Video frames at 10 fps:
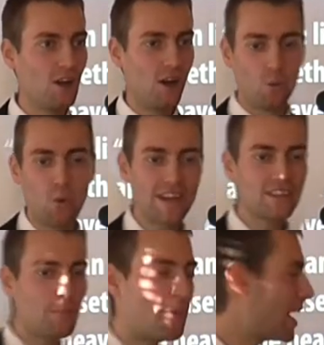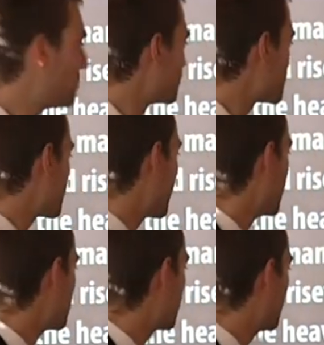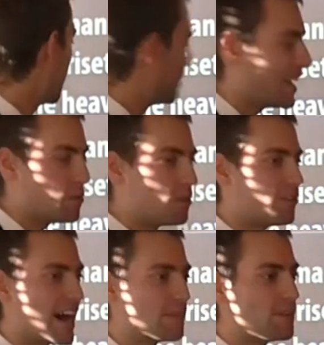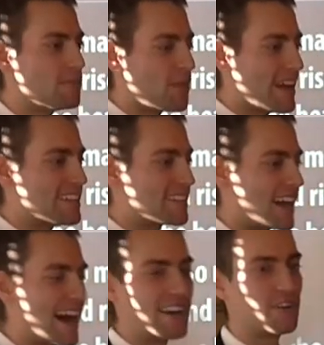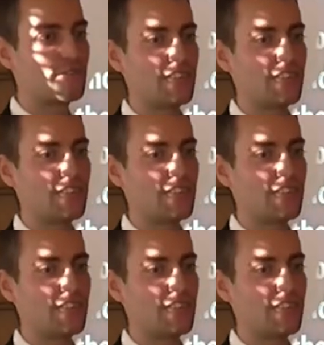When the Bible says, they will not be raised out of